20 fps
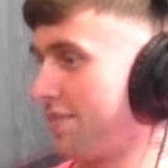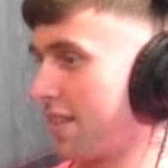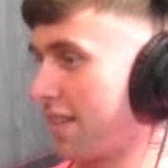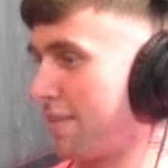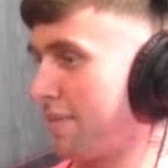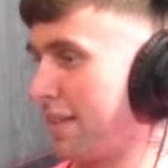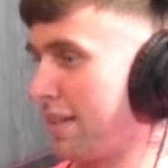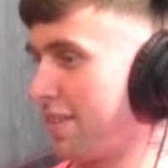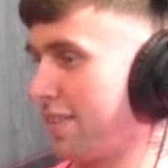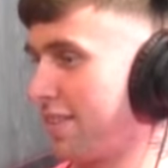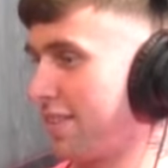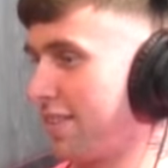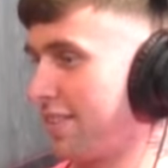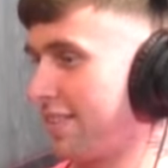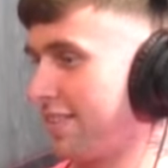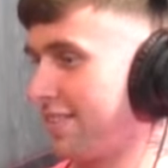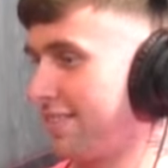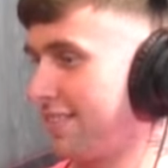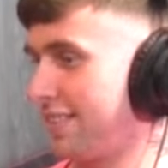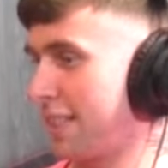I mean,
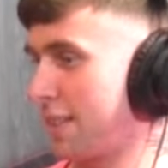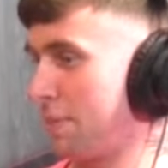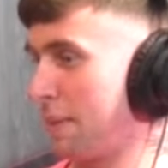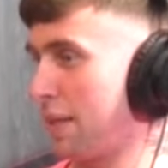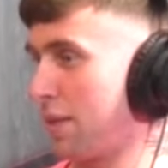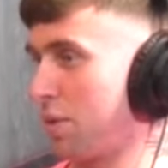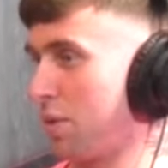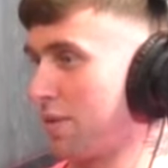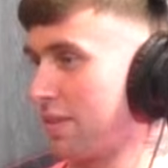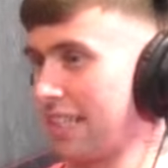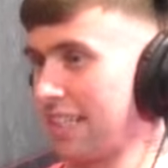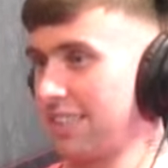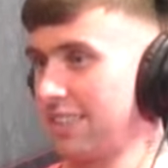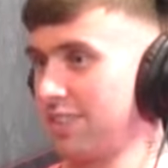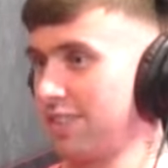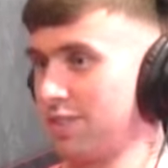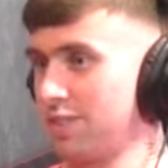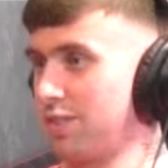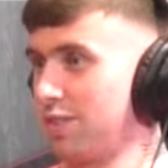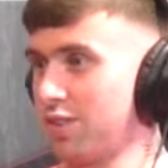you you spend the whole day
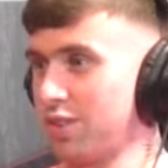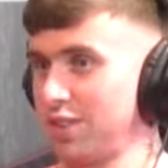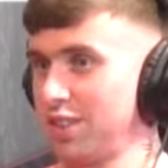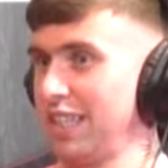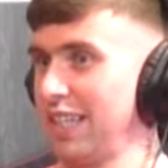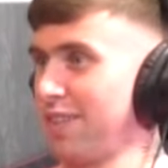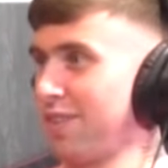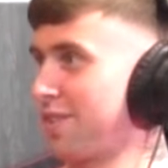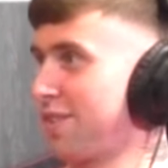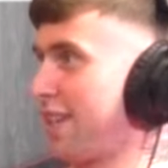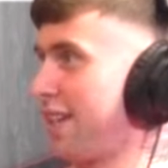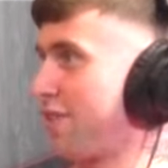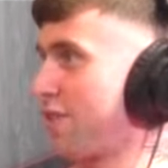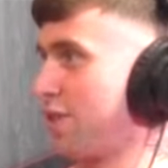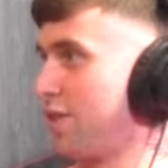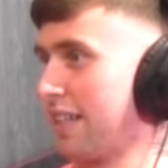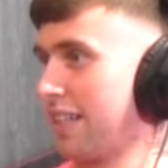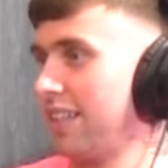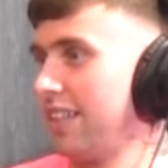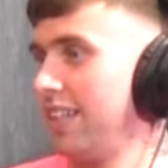just, you're just shitting yourself,
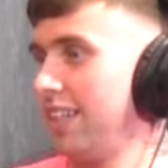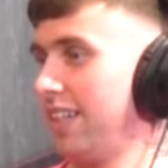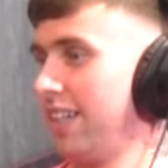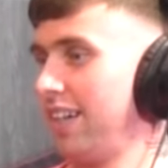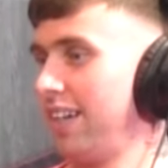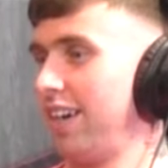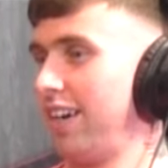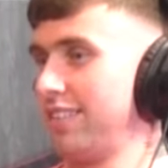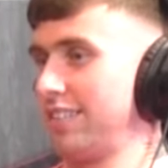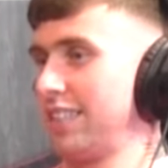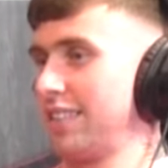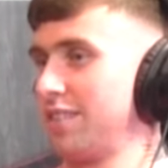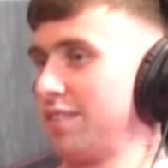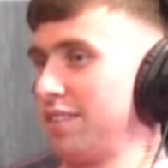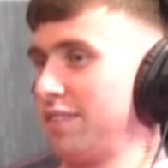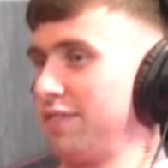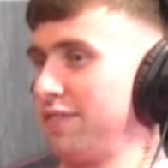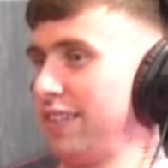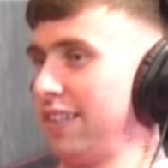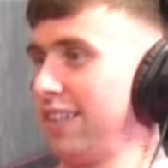going like, "How's this
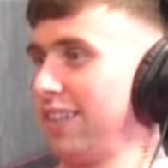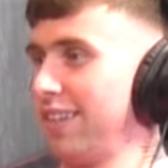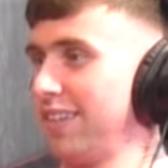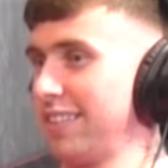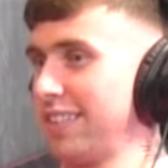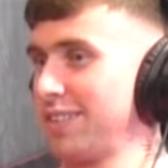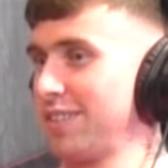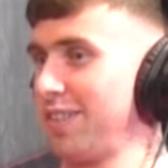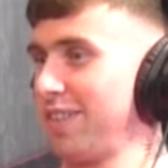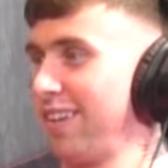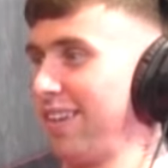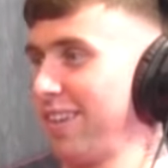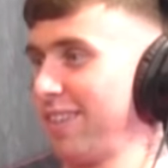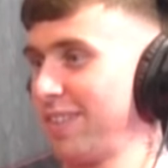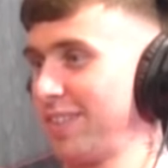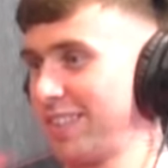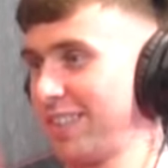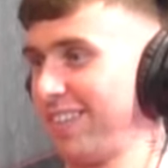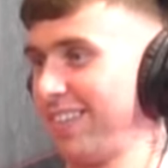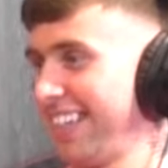gonna feel? How's this gonna look?
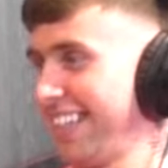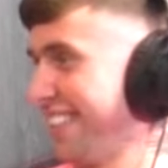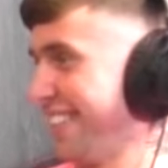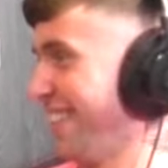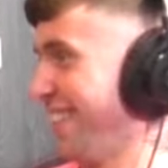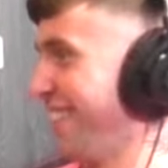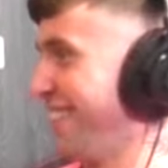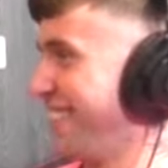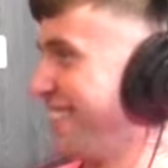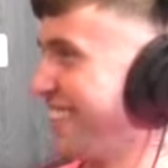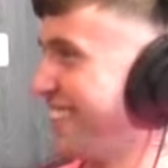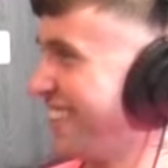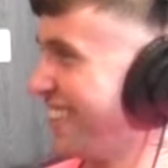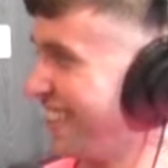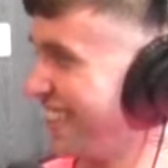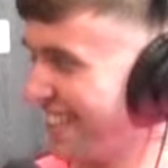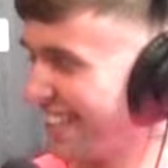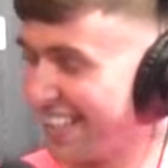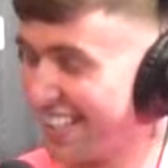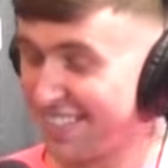It's gonna like?" You know.
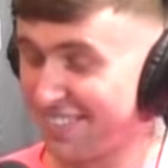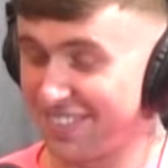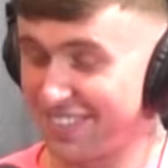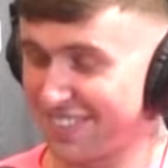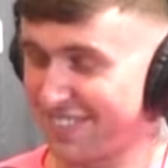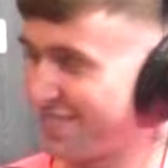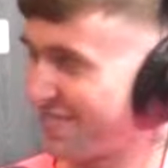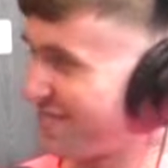Because